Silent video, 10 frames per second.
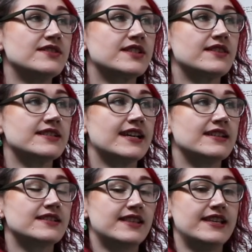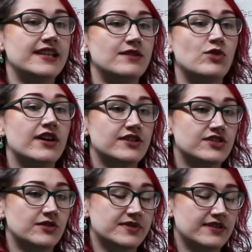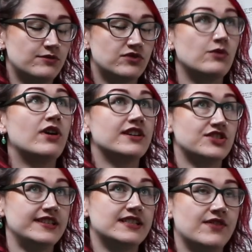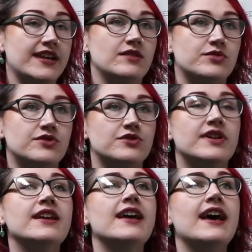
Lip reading: So this has the worksheets available.